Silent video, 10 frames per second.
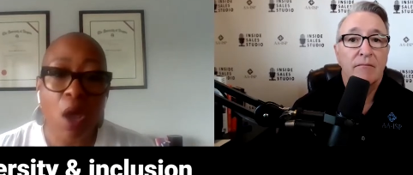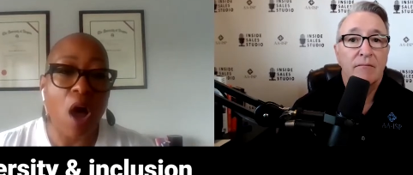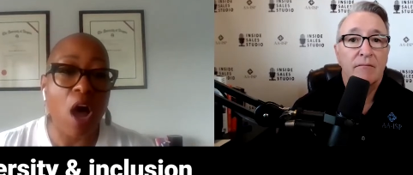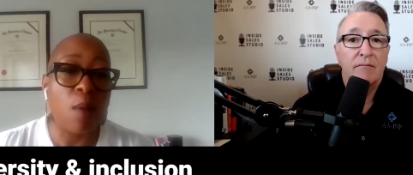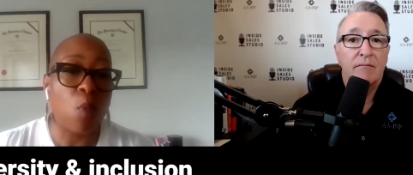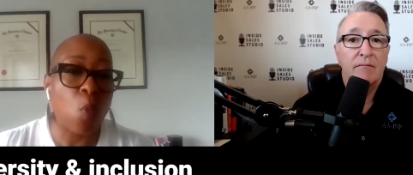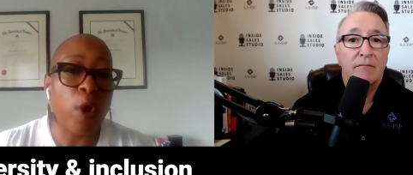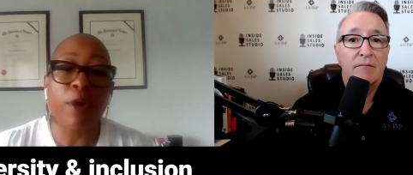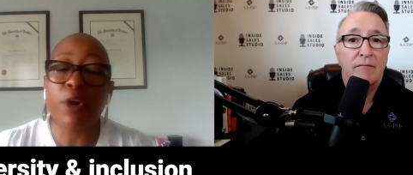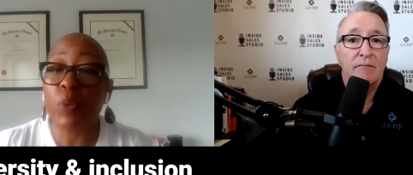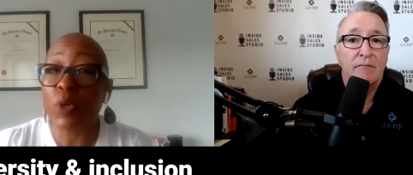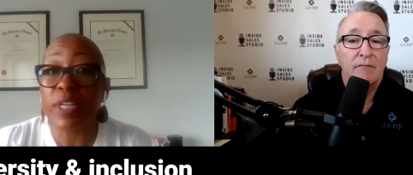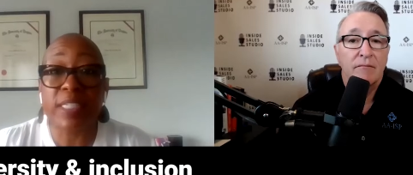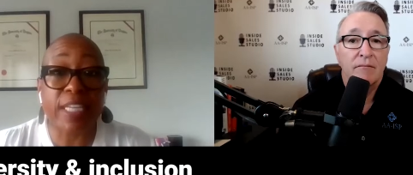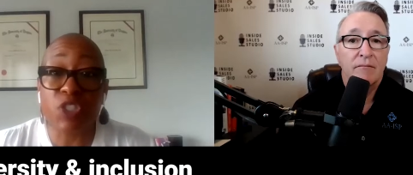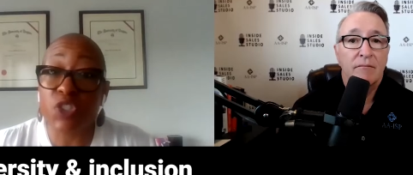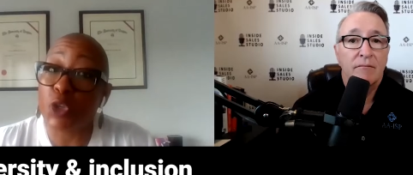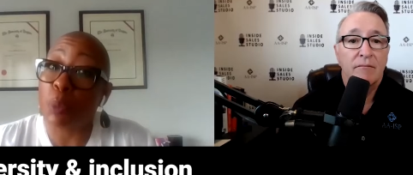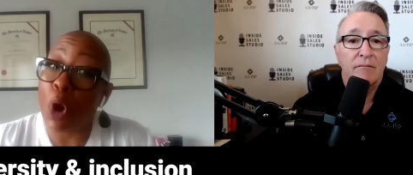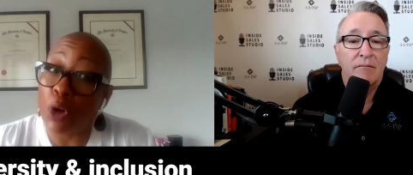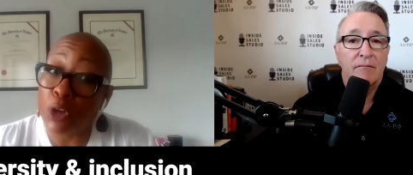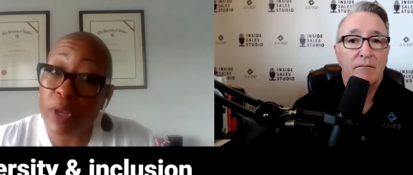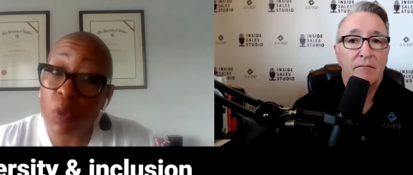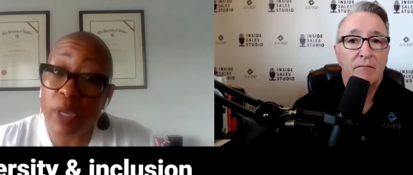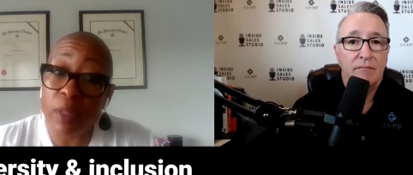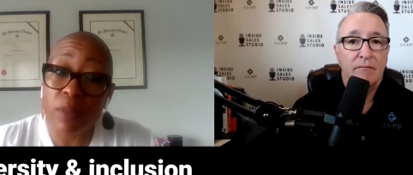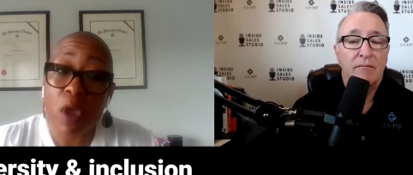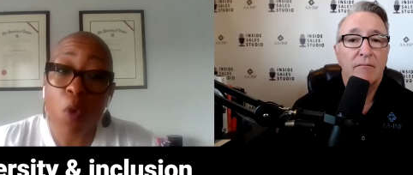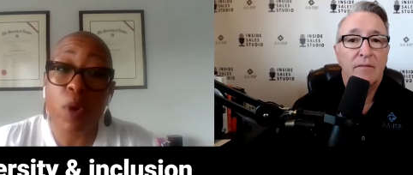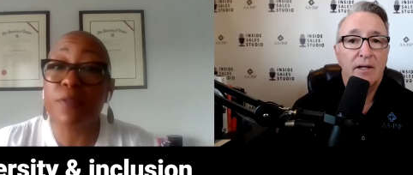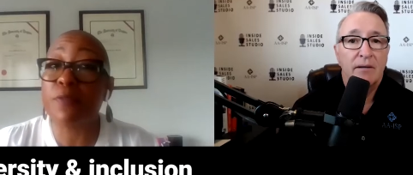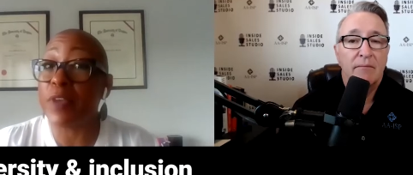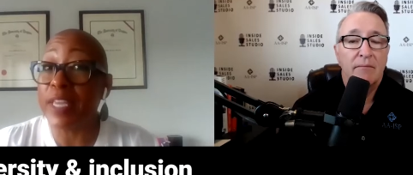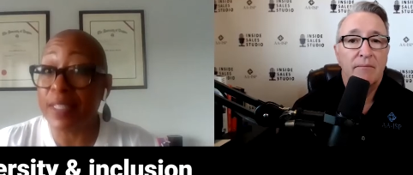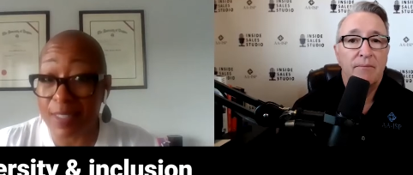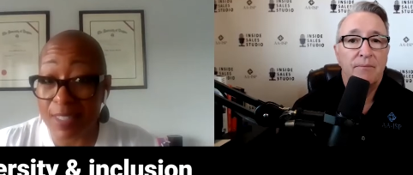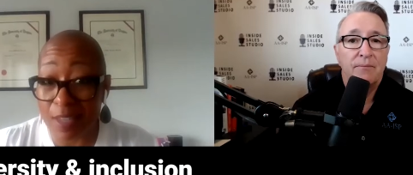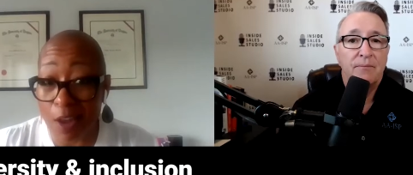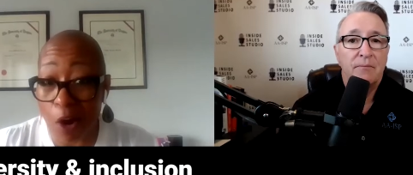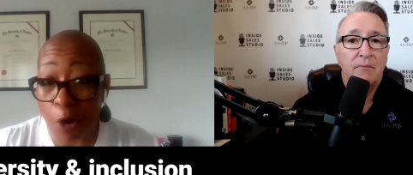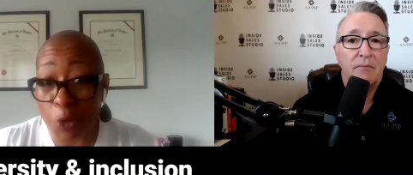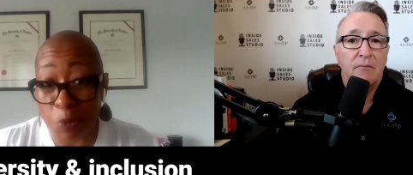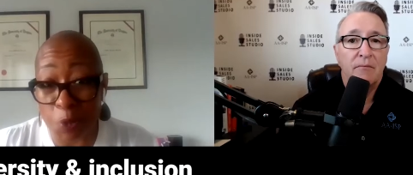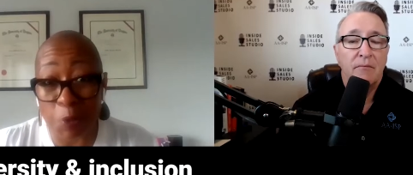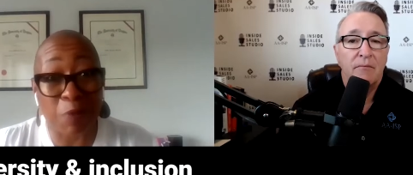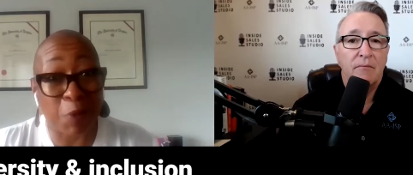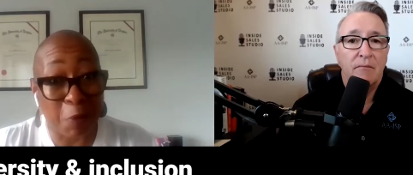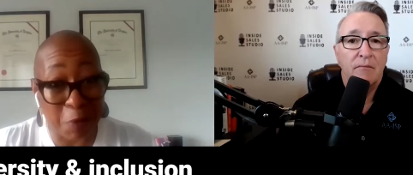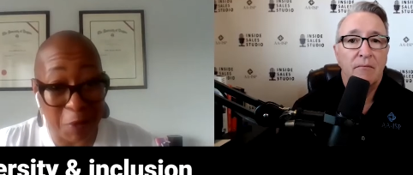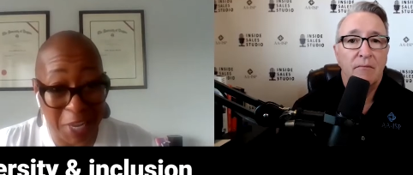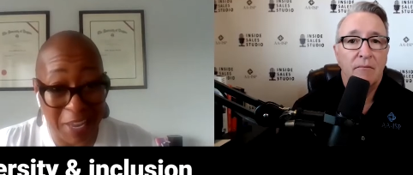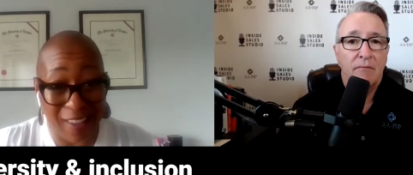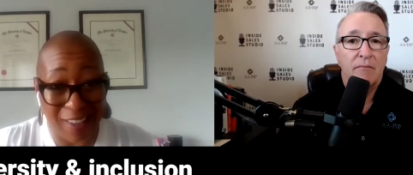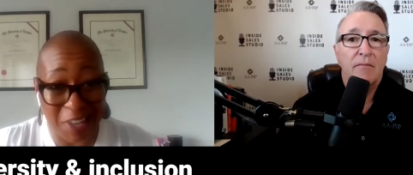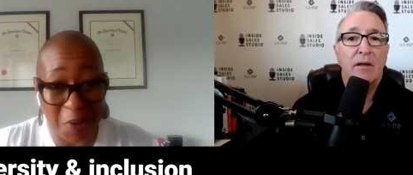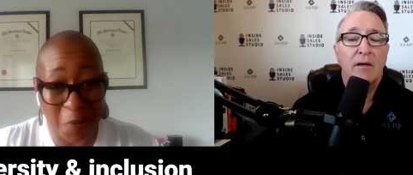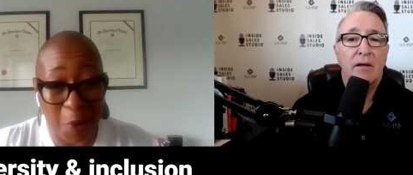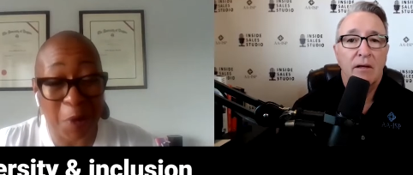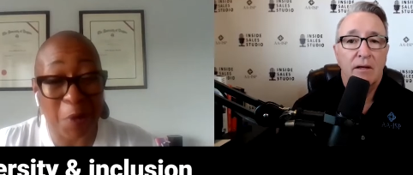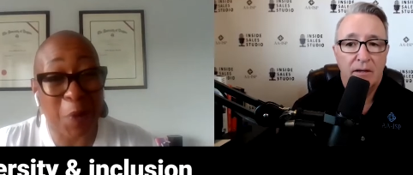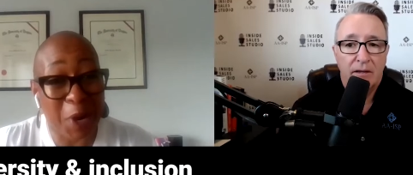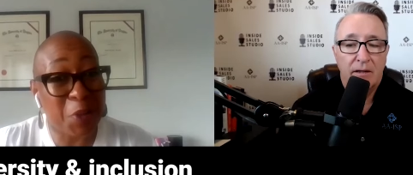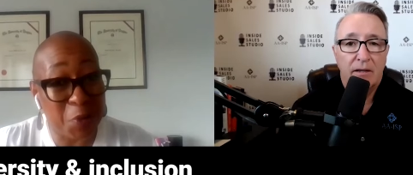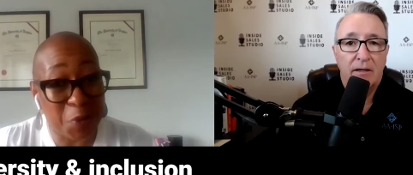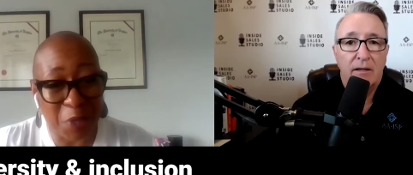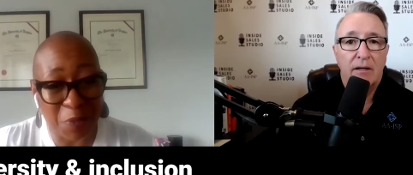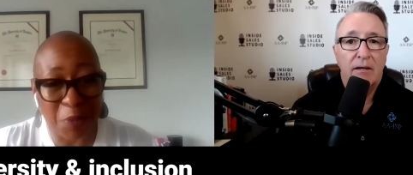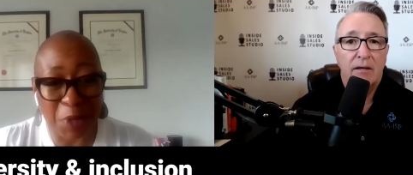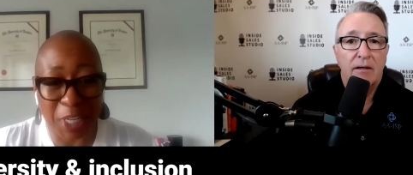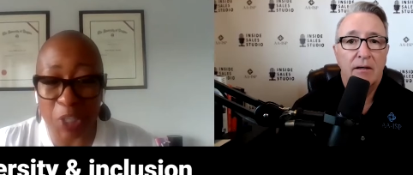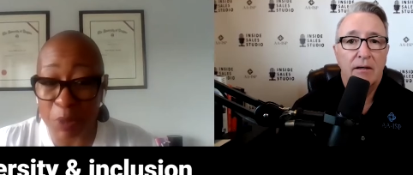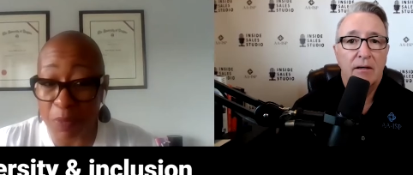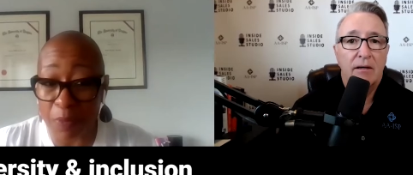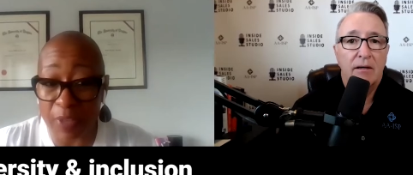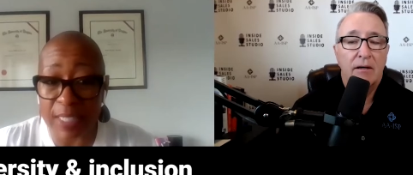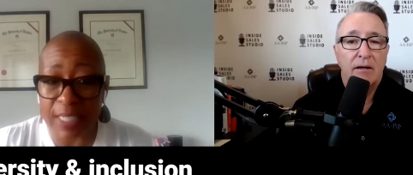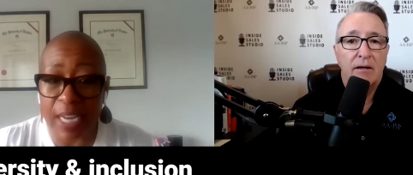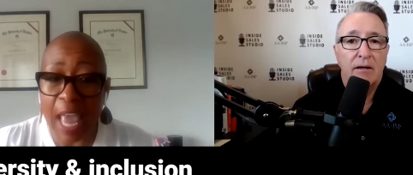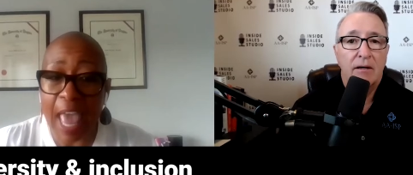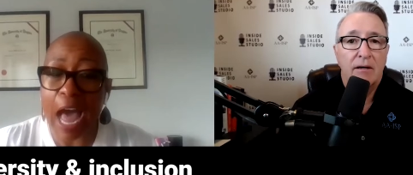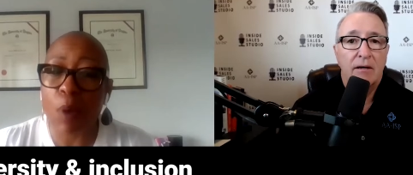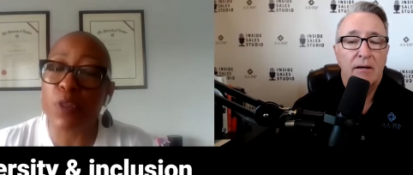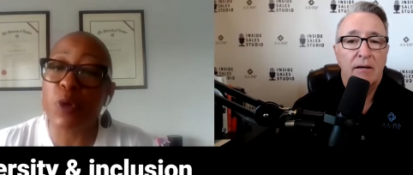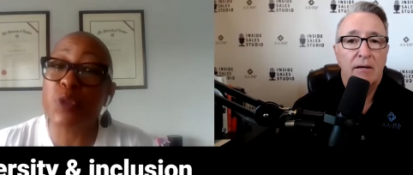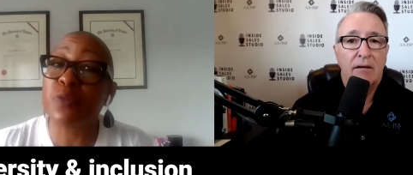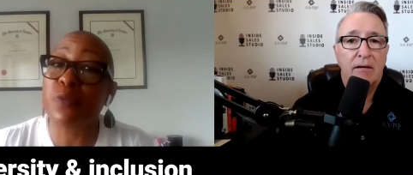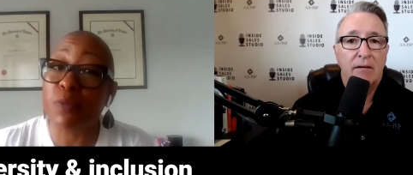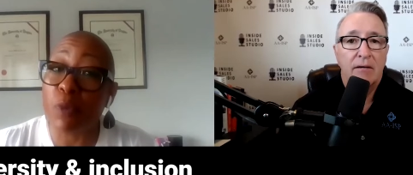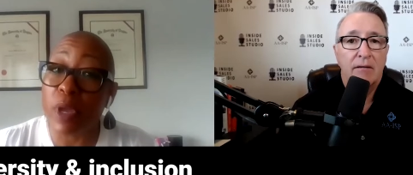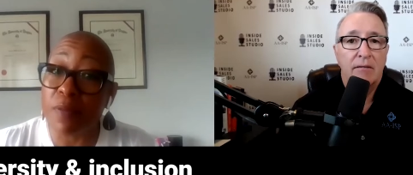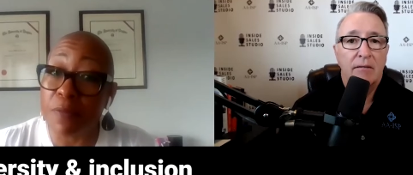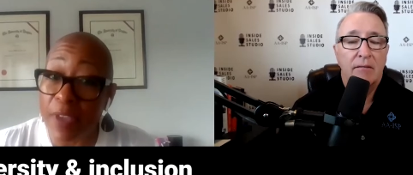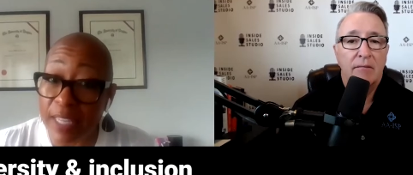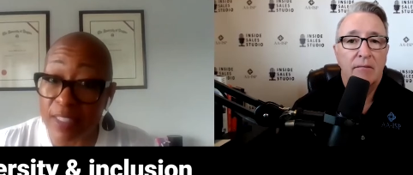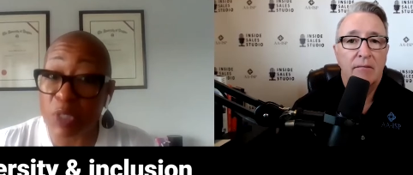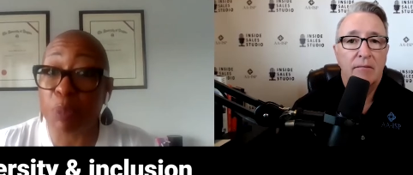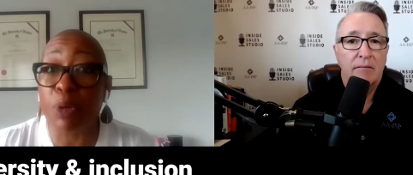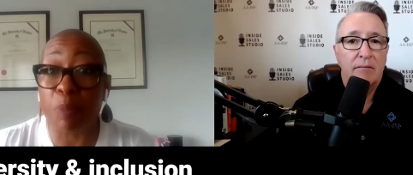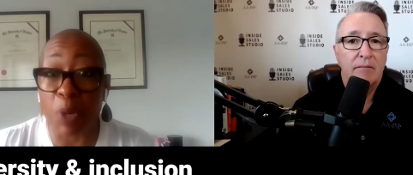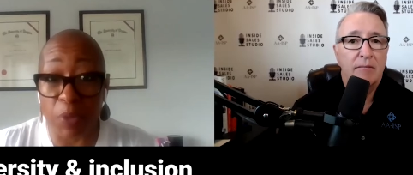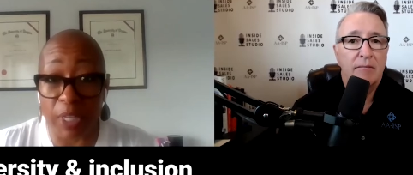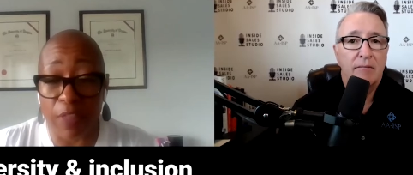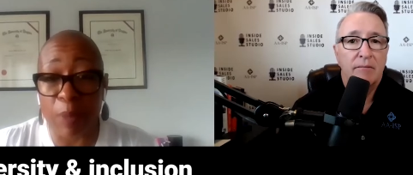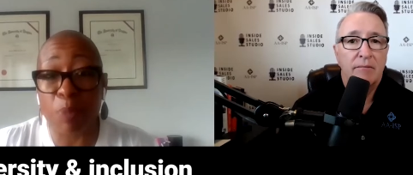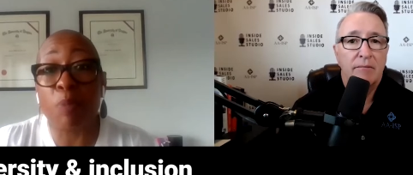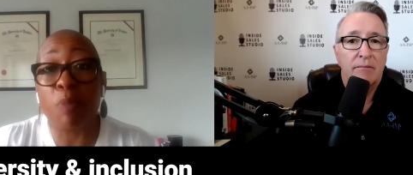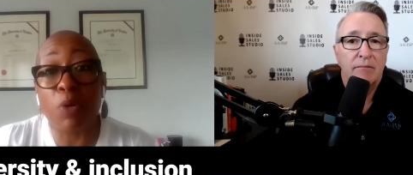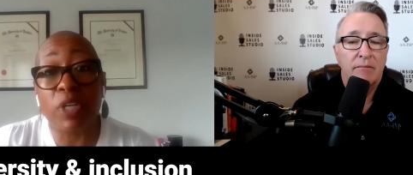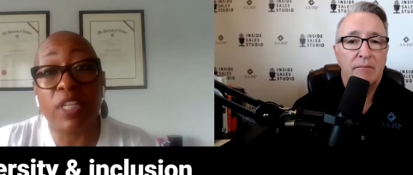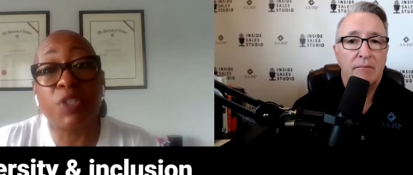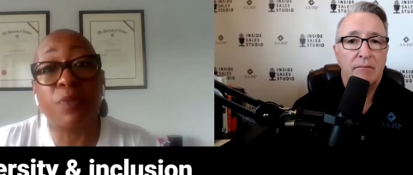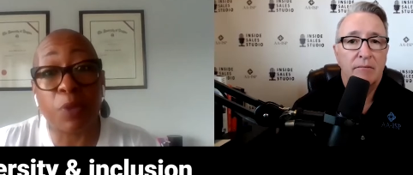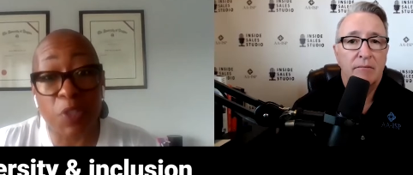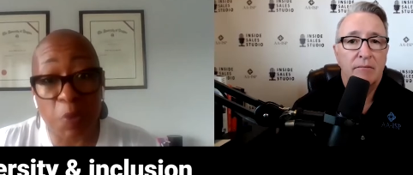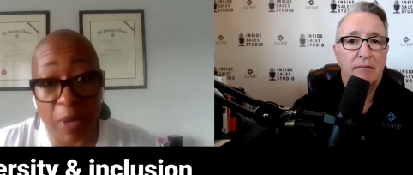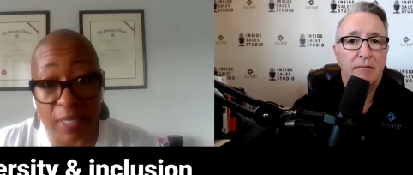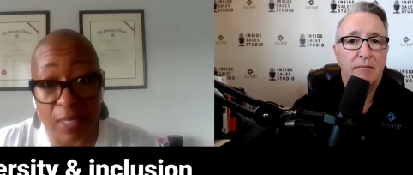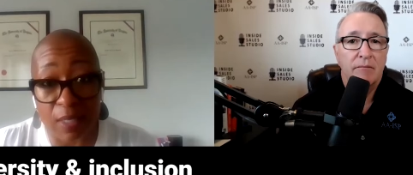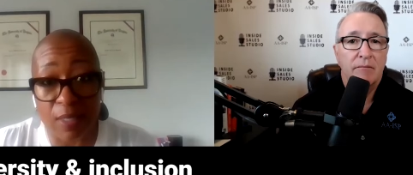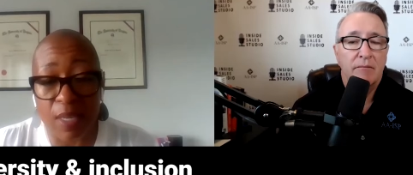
Speaker 1: Um, where are you, what organizations are you partnering with? What events are you doing recruiting? You know, where, where are you doing your recruiting in terms of events and how are those events promoted? Are they promoted in diverse spaces?